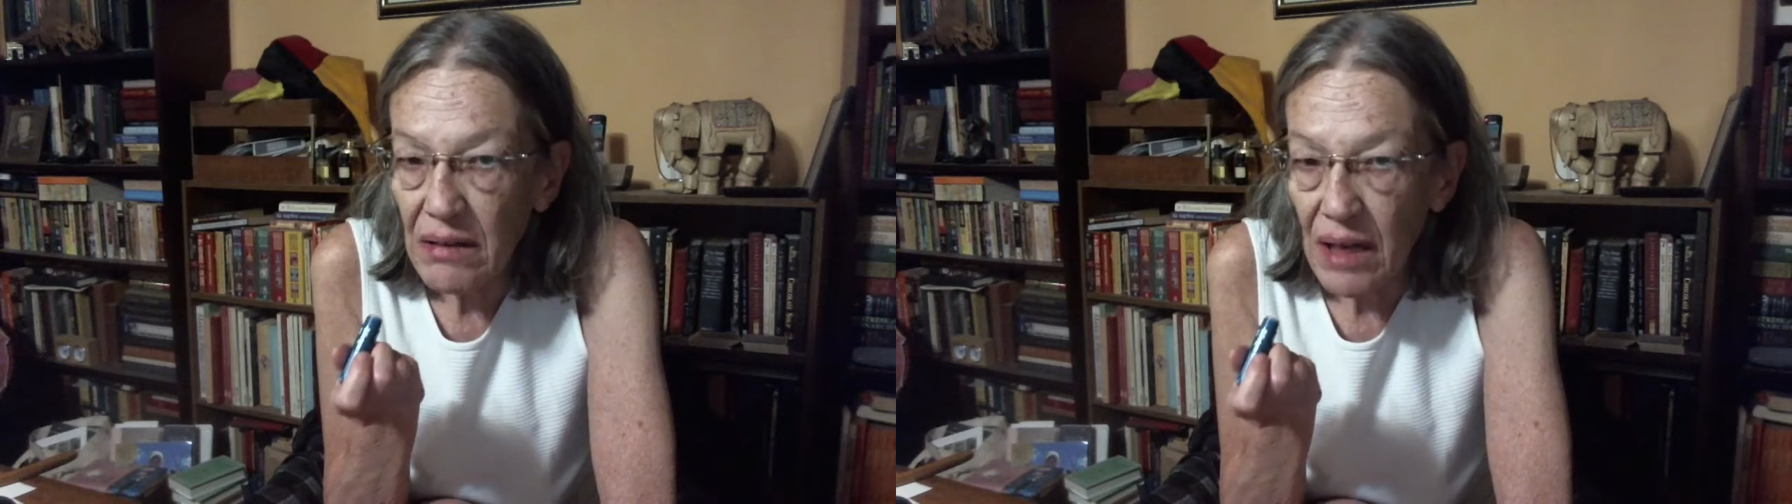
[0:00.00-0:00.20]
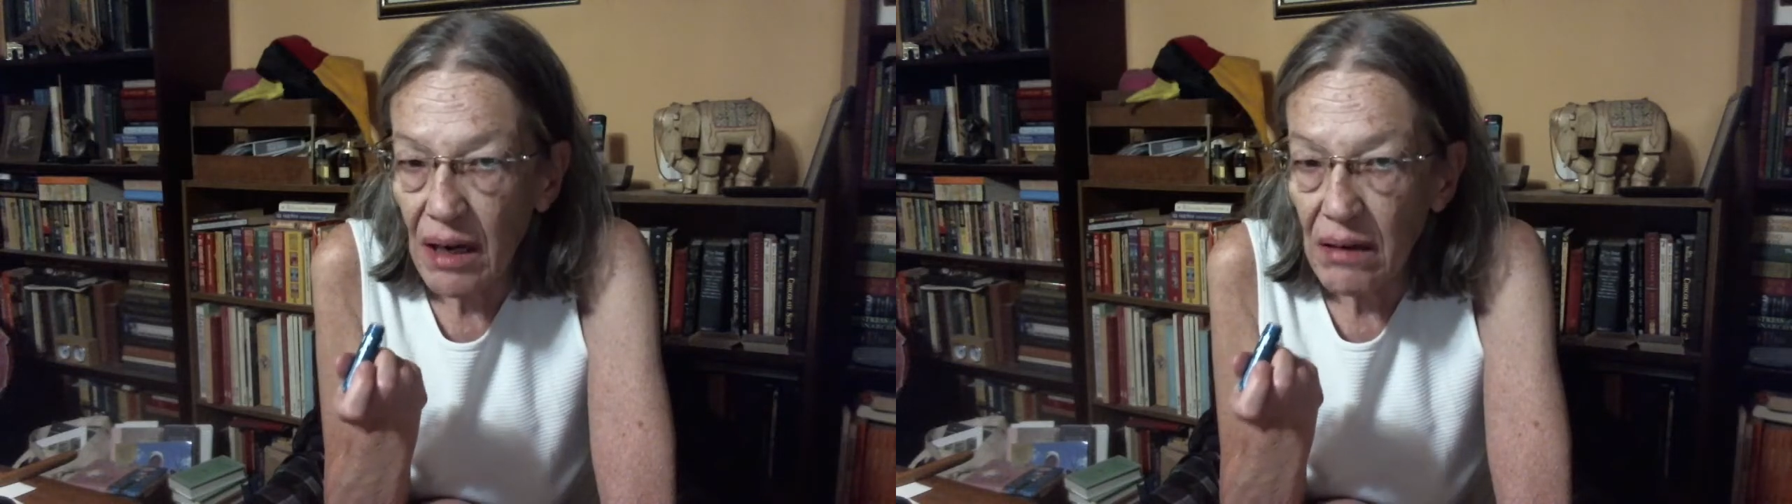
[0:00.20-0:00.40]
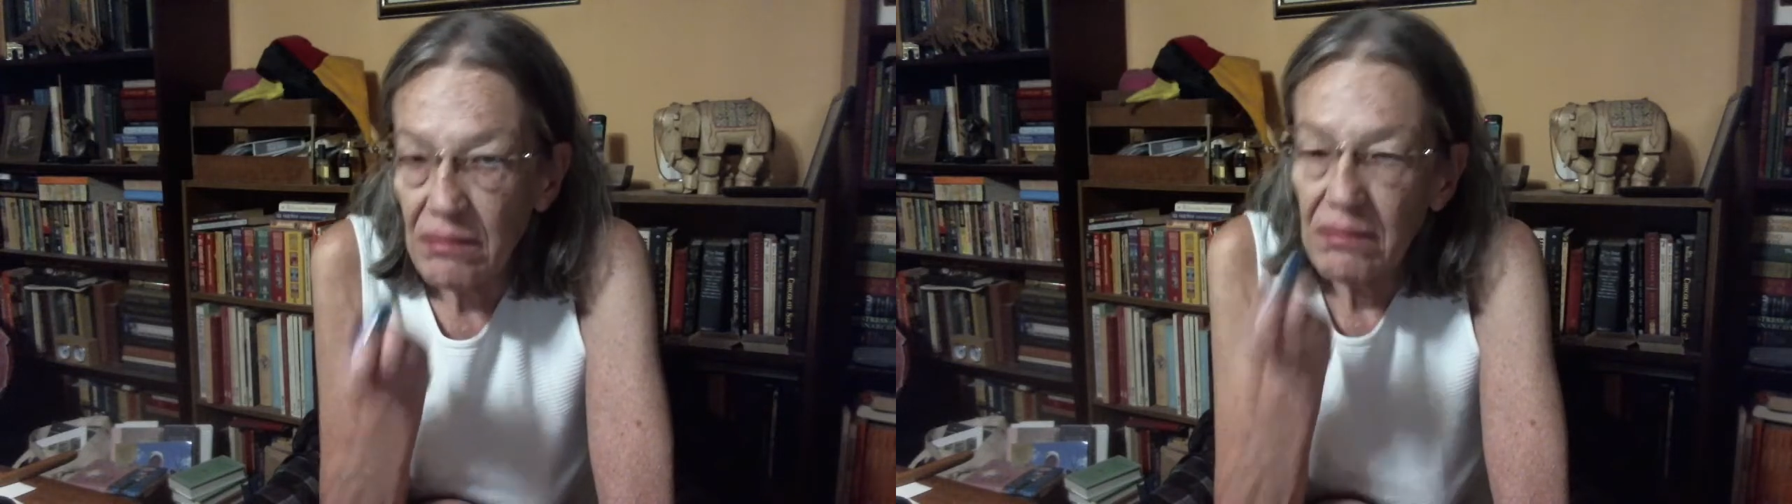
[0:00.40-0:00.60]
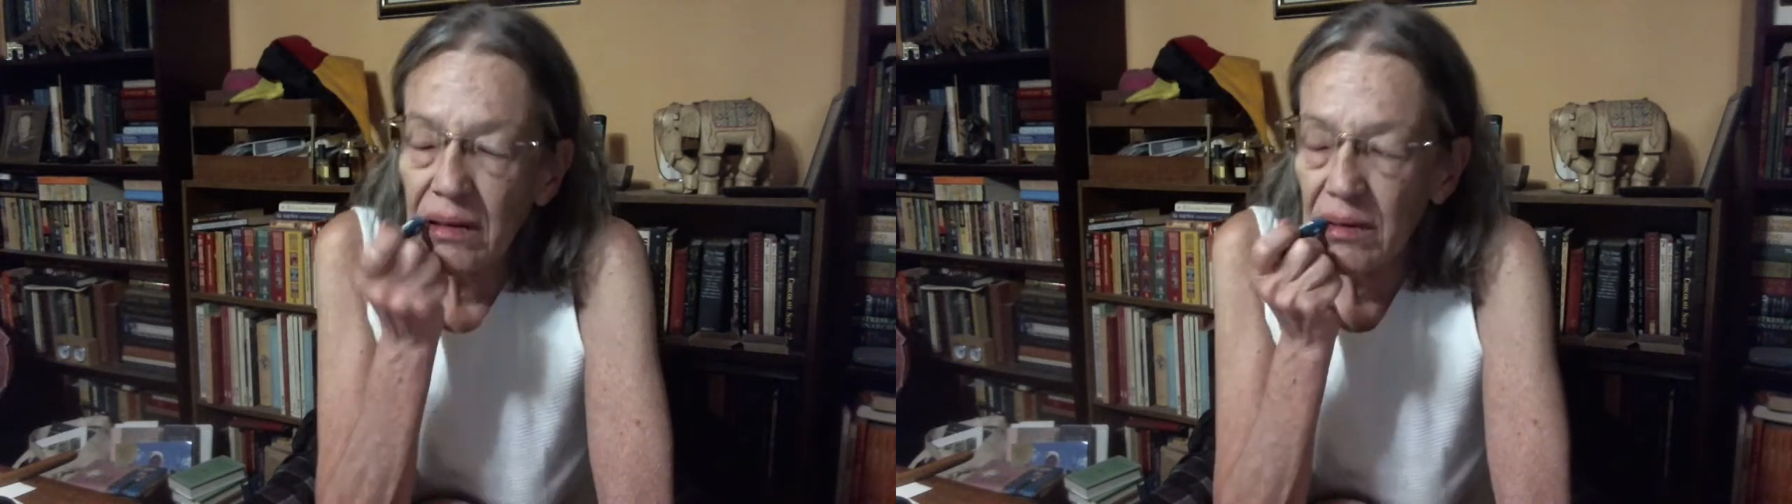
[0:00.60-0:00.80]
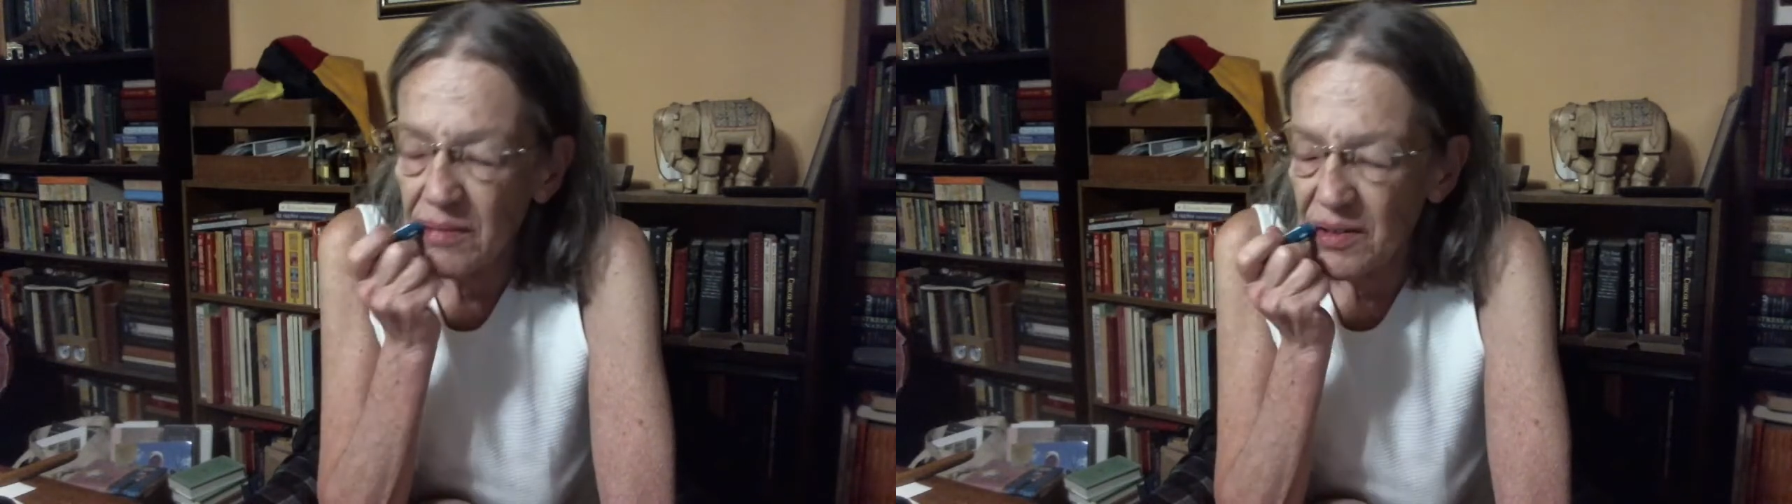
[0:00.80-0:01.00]
there.
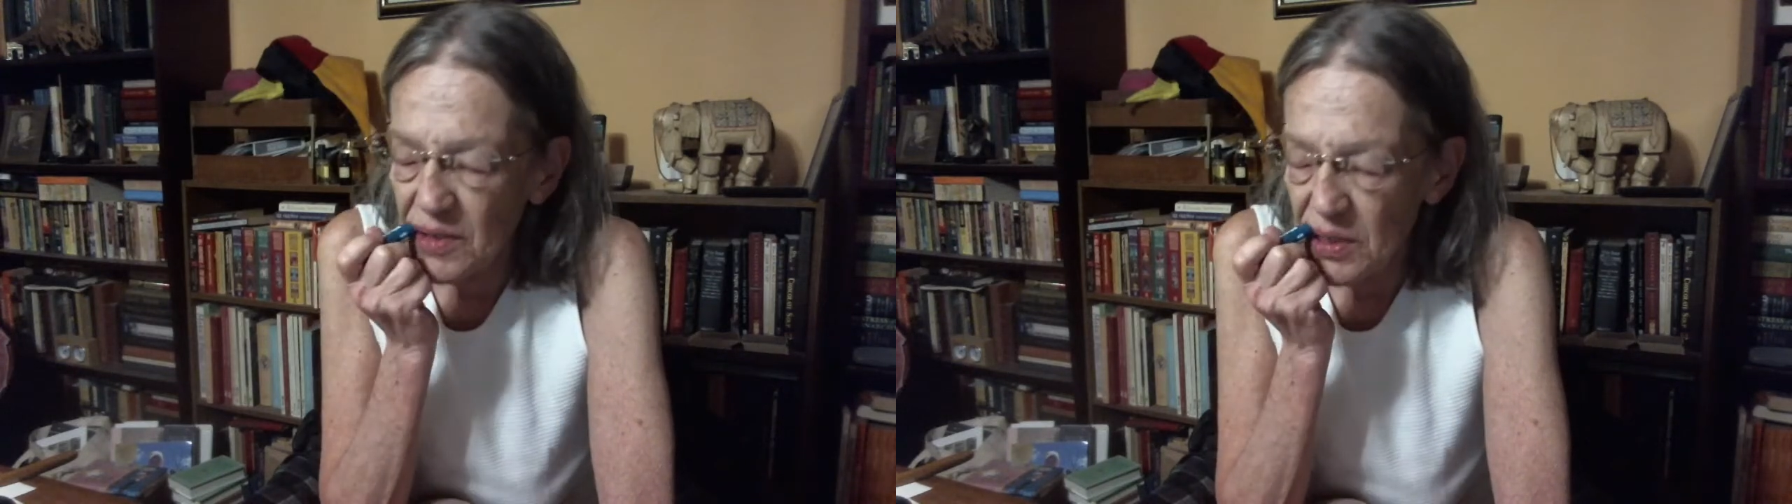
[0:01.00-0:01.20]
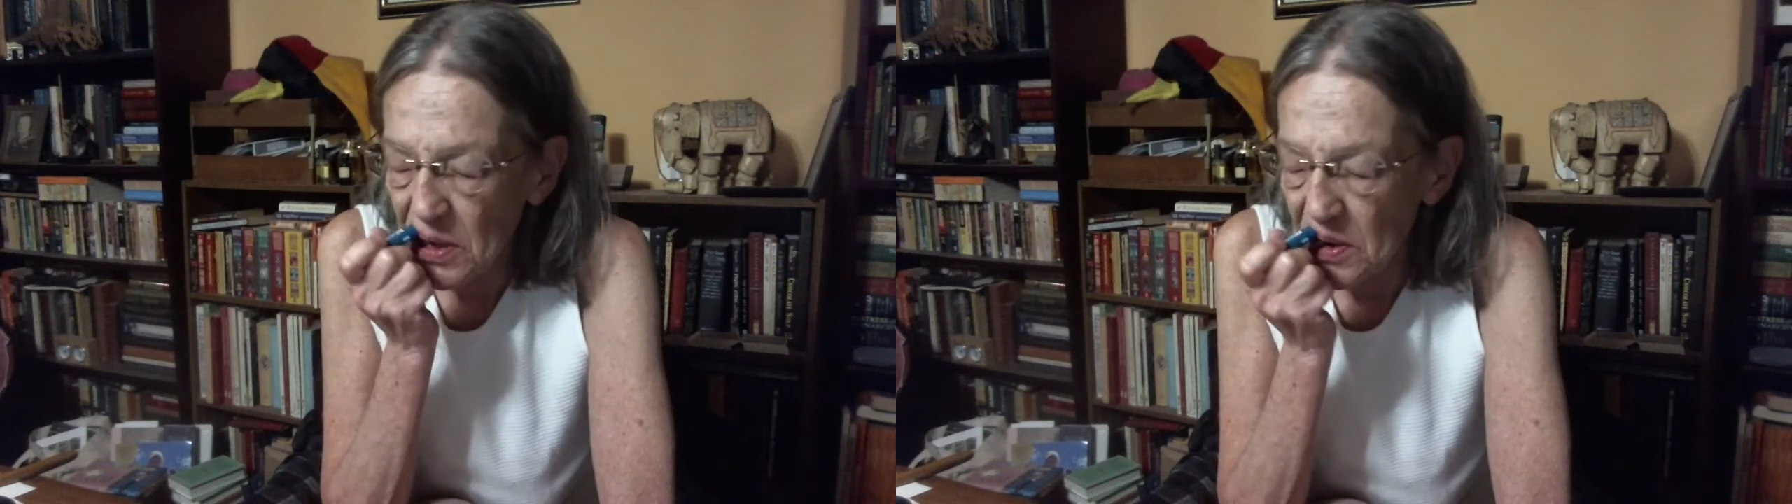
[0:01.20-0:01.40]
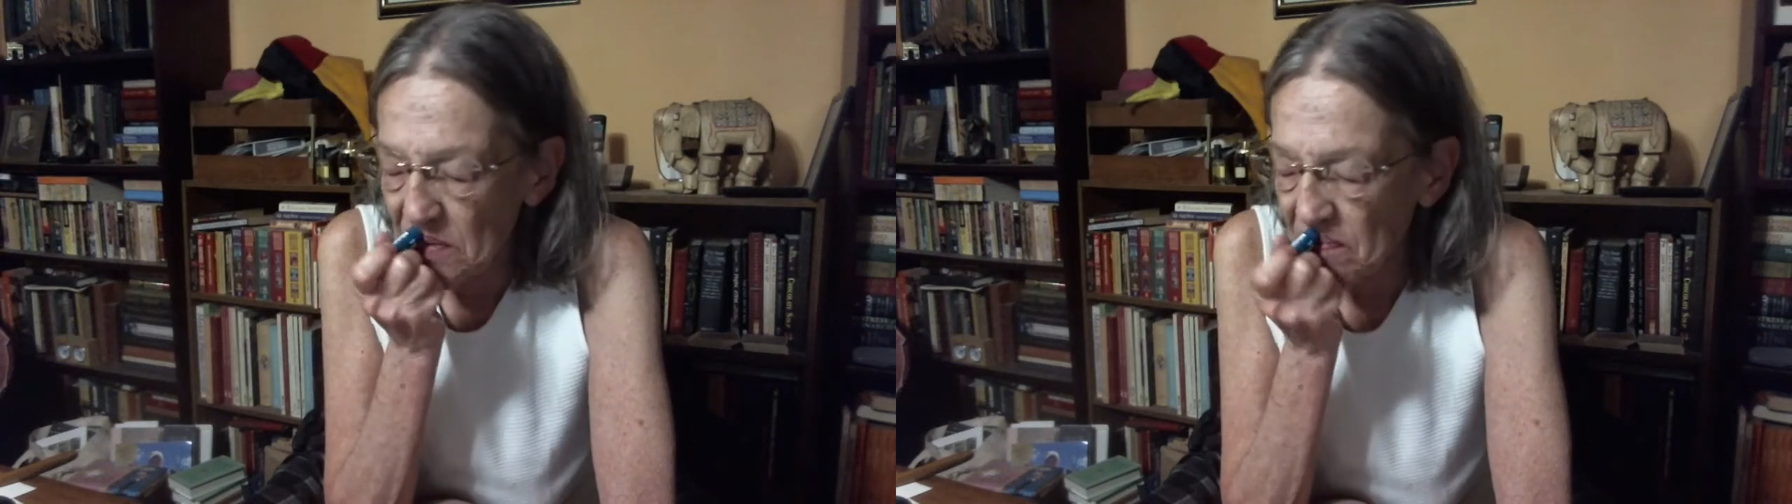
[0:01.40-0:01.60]
So,